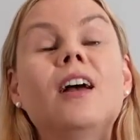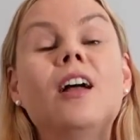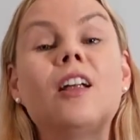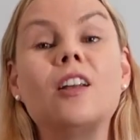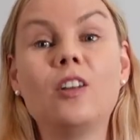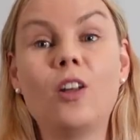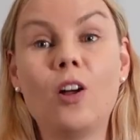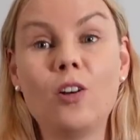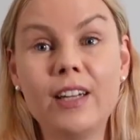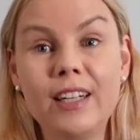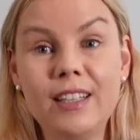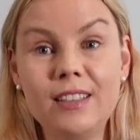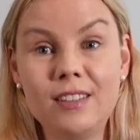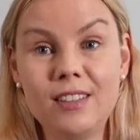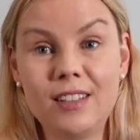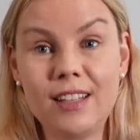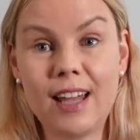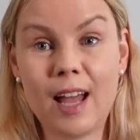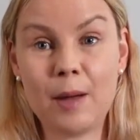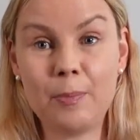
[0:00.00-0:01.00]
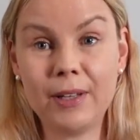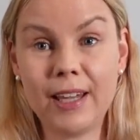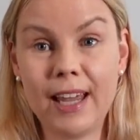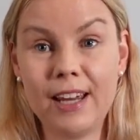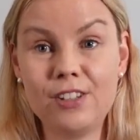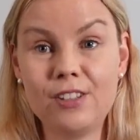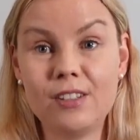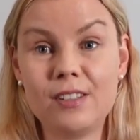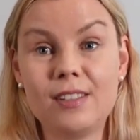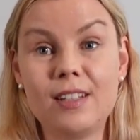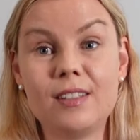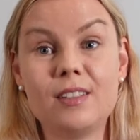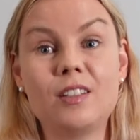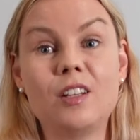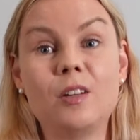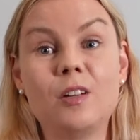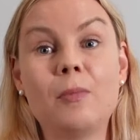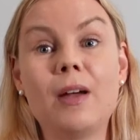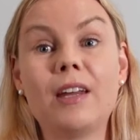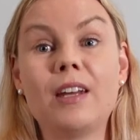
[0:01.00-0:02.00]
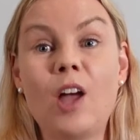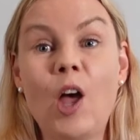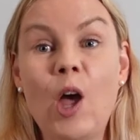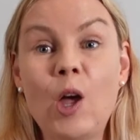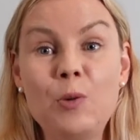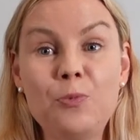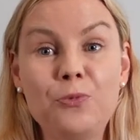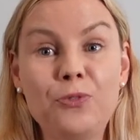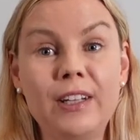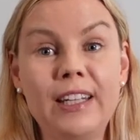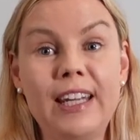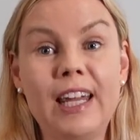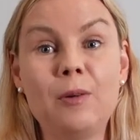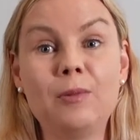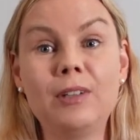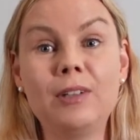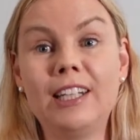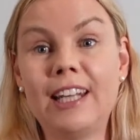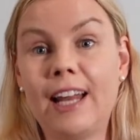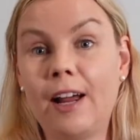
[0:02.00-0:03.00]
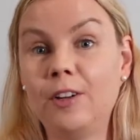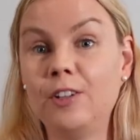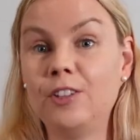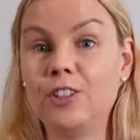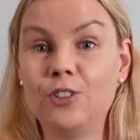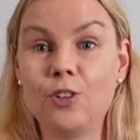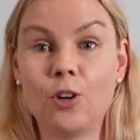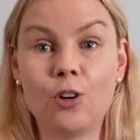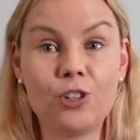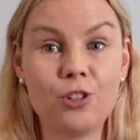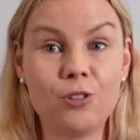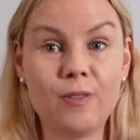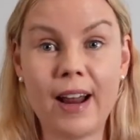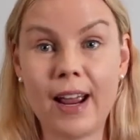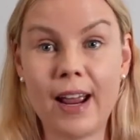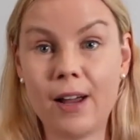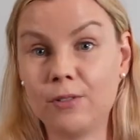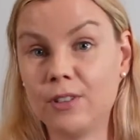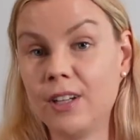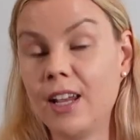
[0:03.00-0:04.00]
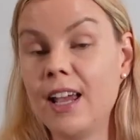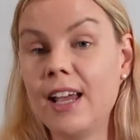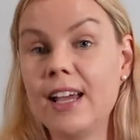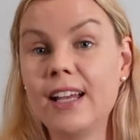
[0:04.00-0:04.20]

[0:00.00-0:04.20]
log into the application system, and hopefully it will allow you to dot around,